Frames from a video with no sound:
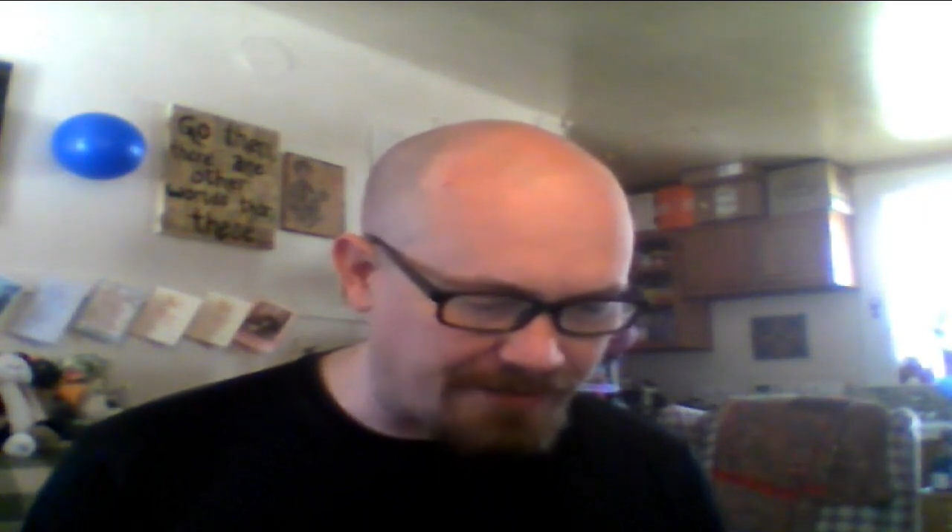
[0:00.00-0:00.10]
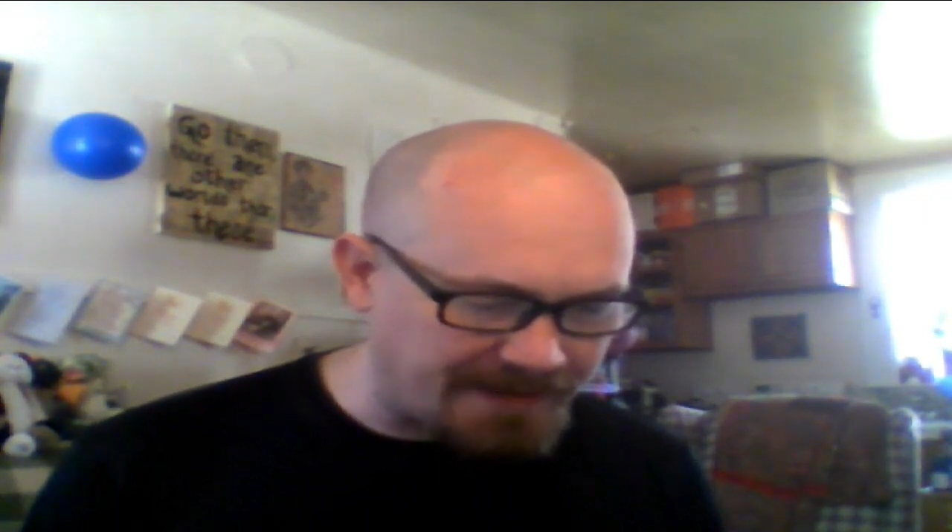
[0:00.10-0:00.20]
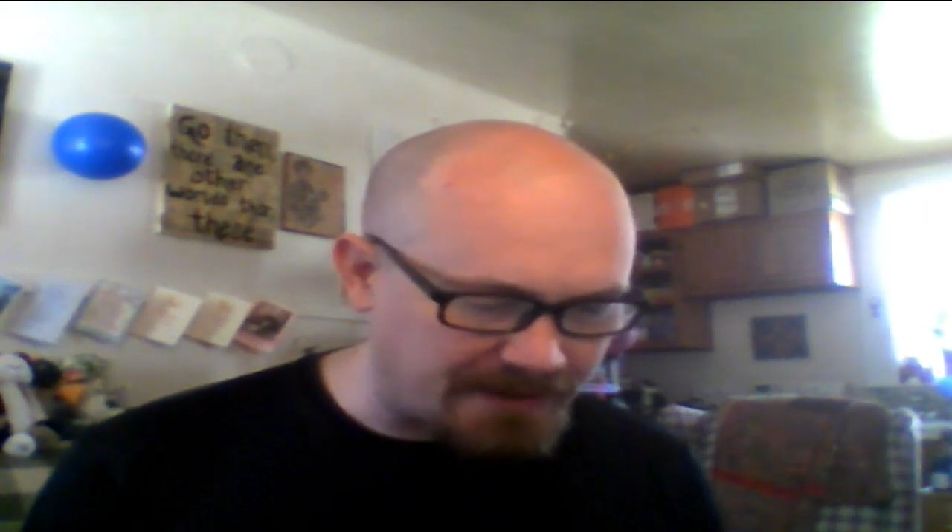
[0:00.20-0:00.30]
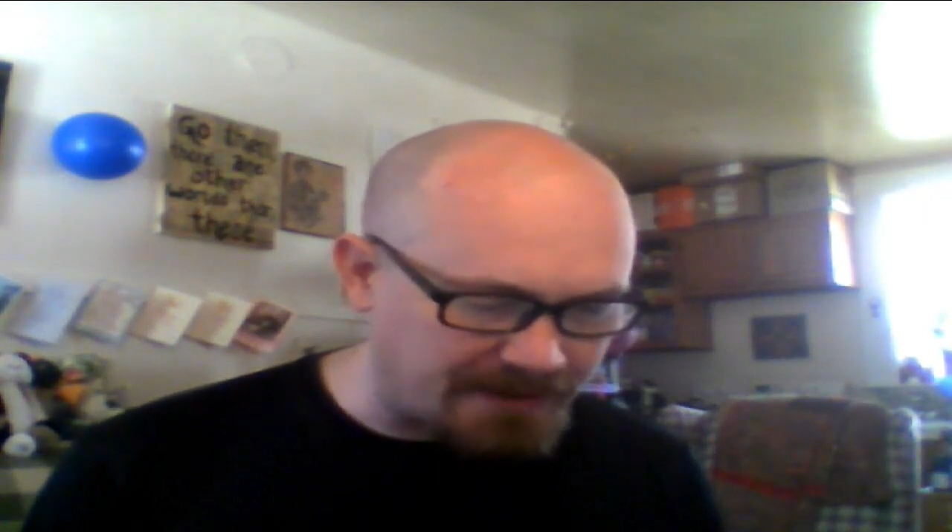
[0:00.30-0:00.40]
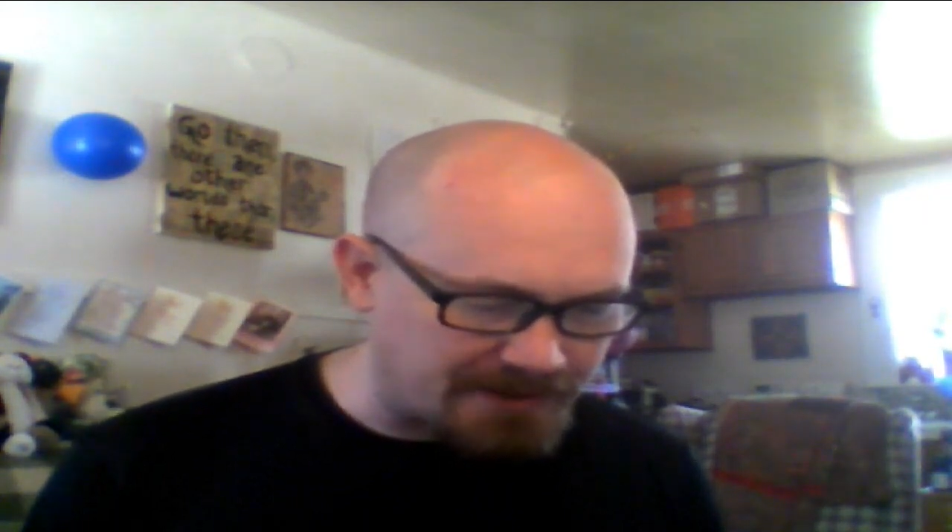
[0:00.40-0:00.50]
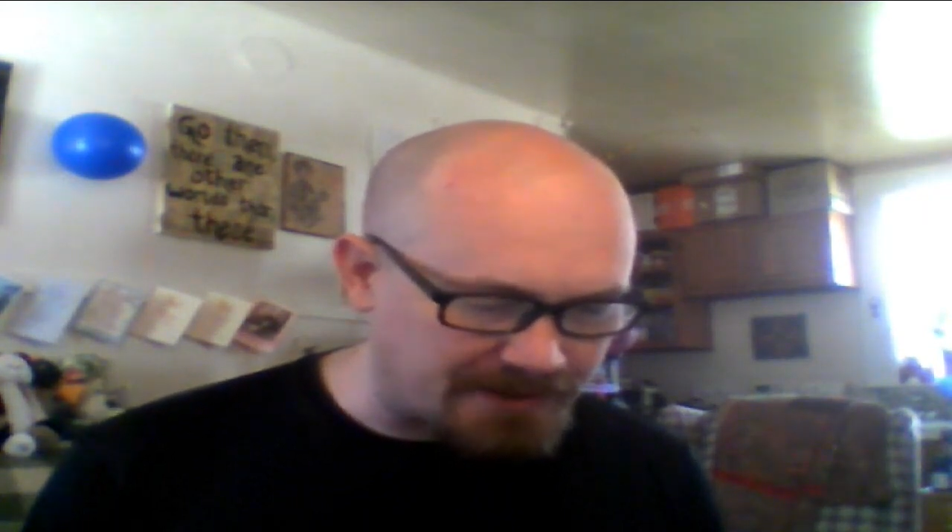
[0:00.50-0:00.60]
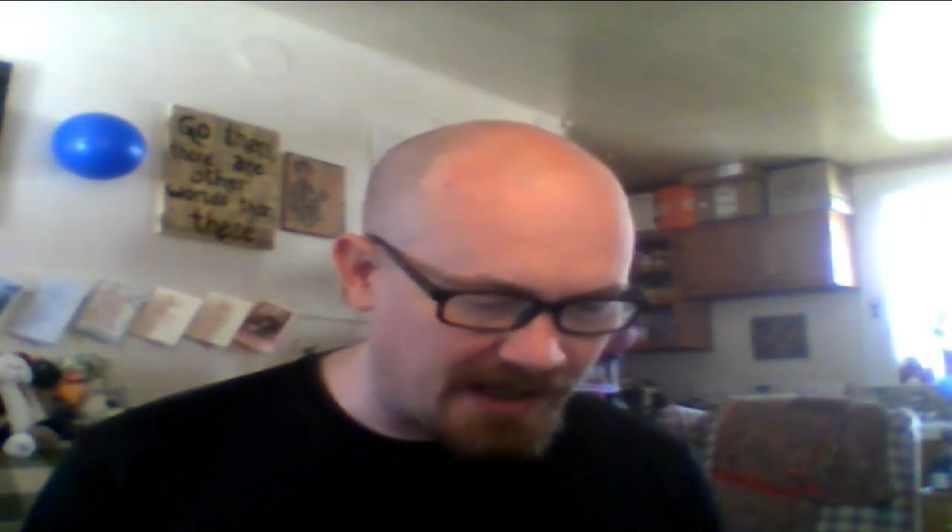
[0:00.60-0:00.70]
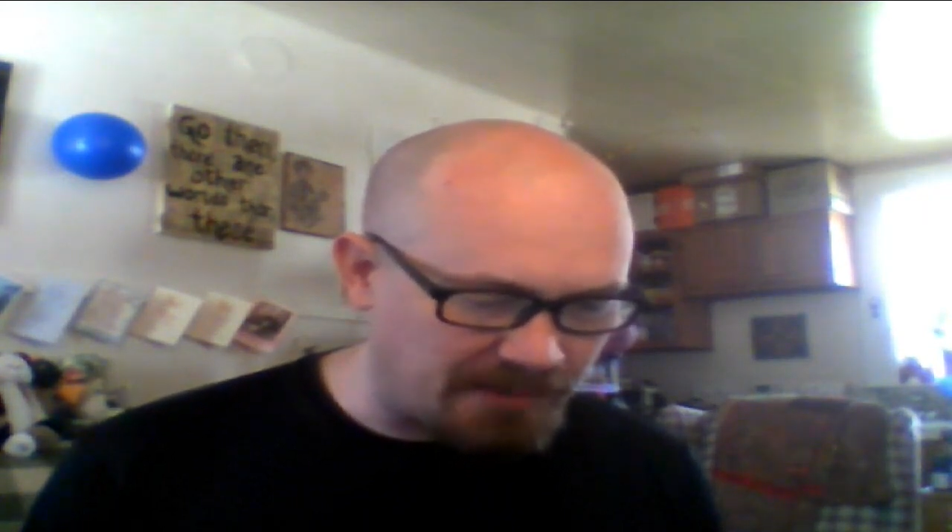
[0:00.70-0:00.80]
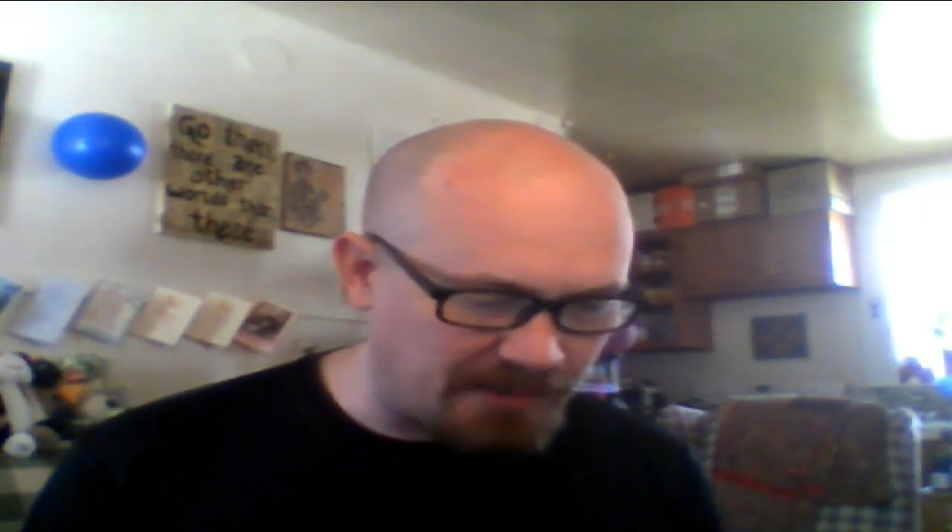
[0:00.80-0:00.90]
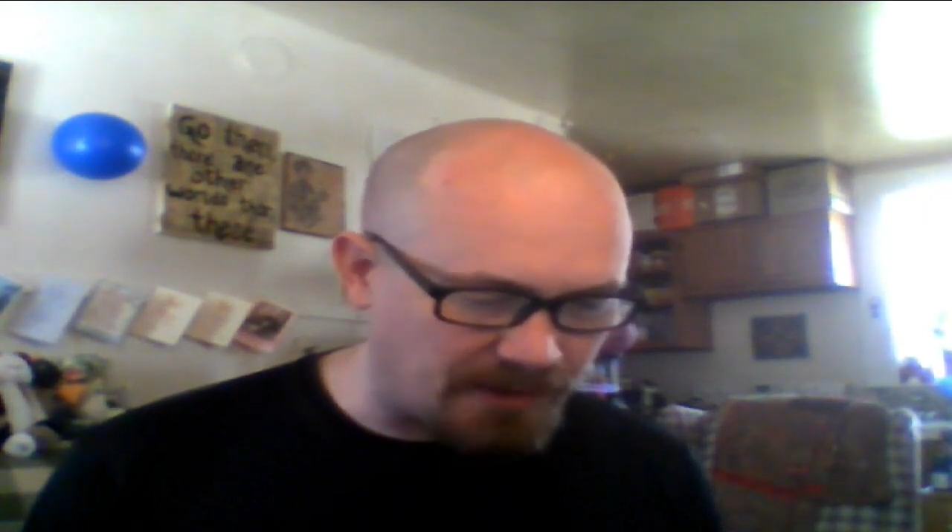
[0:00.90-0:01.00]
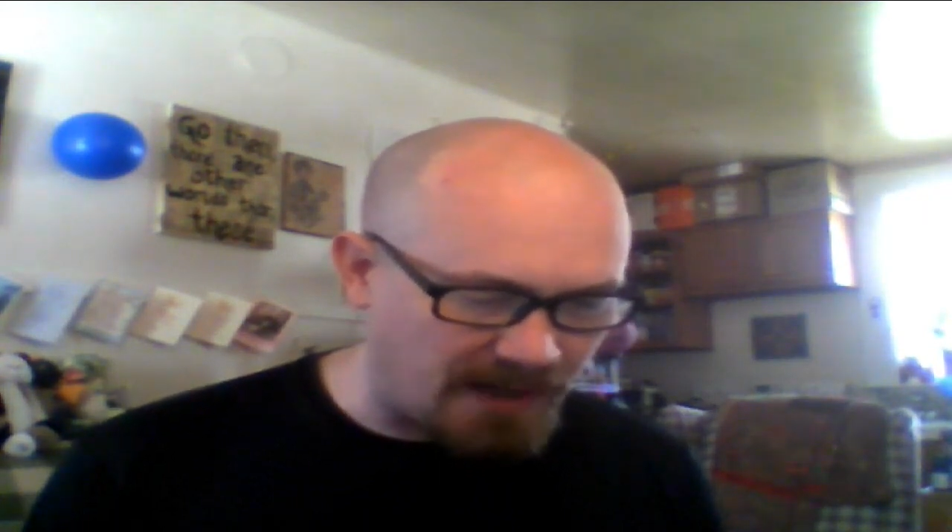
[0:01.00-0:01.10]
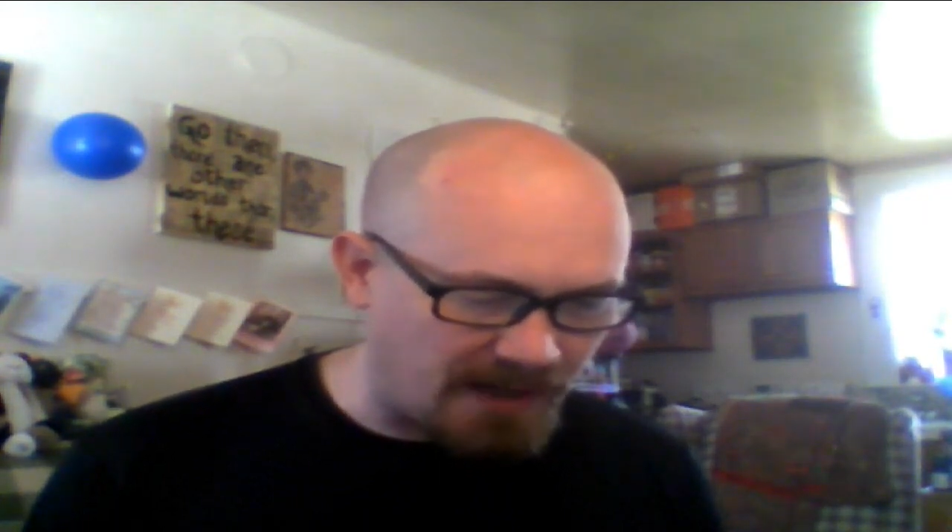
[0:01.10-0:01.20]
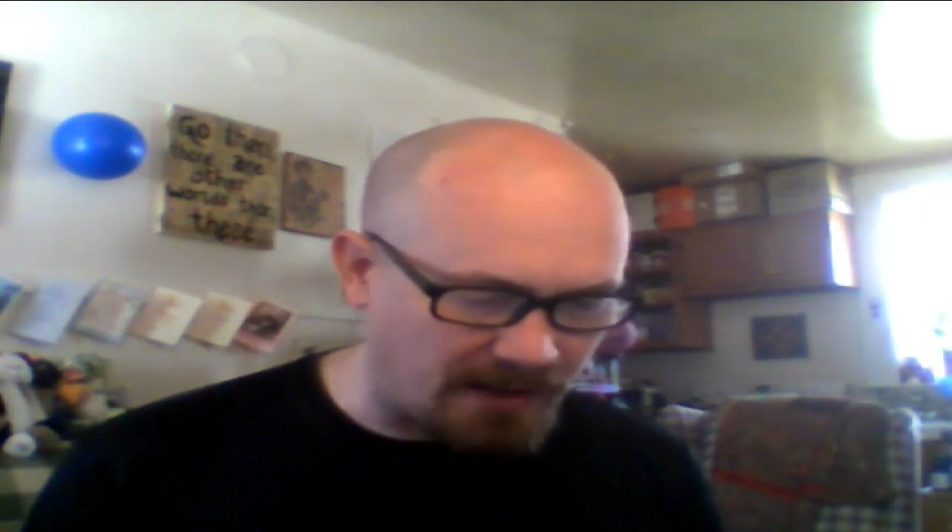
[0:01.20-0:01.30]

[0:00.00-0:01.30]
fierce animal